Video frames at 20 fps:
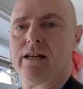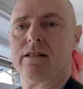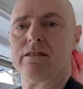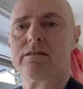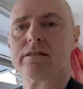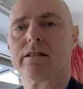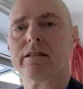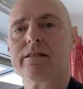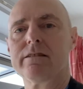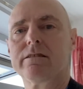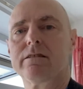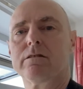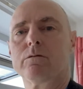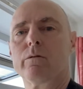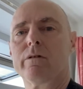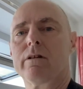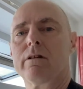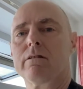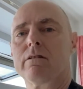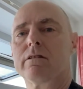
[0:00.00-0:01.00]
so this is
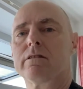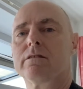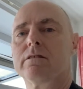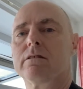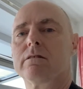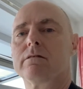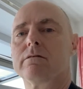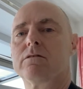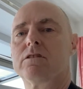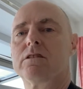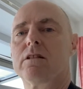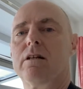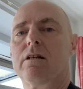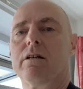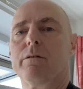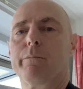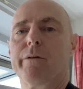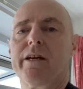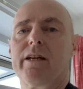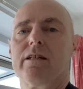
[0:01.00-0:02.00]
where I'm going to sort of
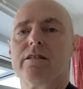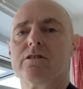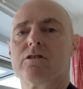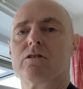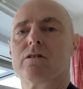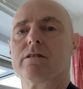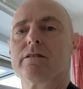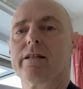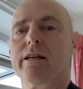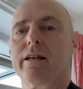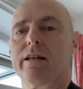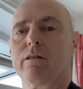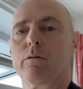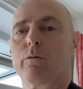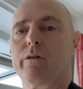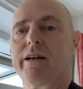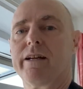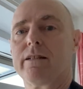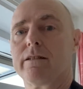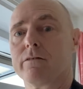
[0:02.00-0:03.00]
start making sure I take the
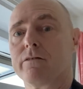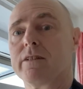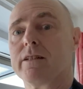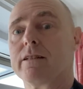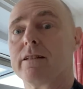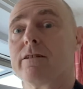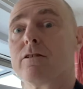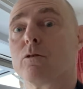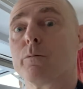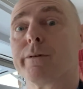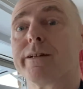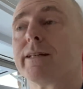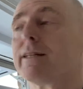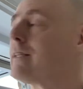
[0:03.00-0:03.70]
weight of it a little bit.